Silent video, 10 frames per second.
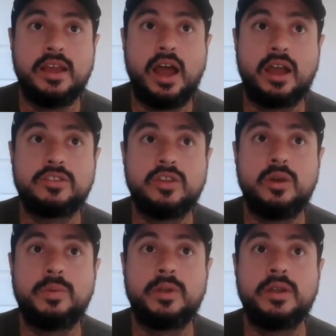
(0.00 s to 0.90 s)

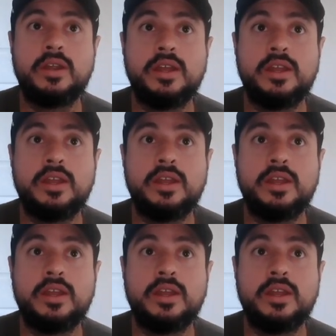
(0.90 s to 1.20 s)
October,